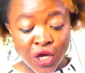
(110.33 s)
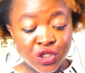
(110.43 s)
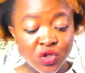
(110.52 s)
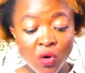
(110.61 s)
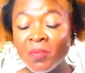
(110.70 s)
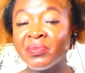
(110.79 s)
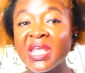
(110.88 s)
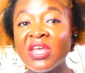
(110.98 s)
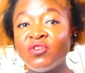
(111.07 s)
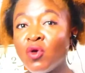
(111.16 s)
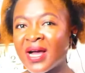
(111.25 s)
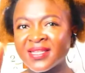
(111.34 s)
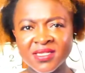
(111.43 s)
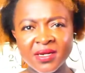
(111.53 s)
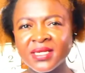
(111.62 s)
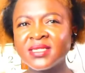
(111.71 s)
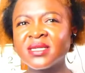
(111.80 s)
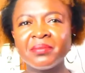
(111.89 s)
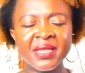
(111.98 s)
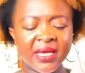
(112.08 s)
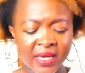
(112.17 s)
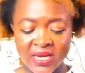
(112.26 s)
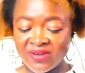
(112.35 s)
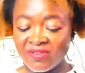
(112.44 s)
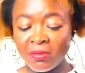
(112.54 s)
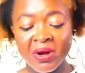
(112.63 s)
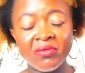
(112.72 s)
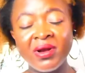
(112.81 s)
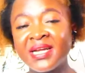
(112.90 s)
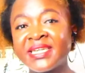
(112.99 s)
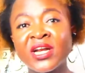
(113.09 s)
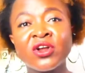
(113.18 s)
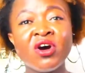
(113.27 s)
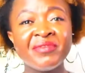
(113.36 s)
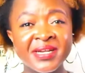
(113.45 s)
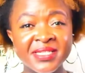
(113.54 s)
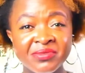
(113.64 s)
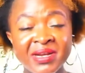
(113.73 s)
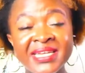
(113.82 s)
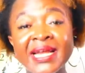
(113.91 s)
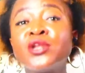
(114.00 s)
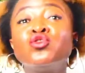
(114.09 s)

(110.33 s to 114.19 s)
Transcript: So if you are studying something development related, governance related,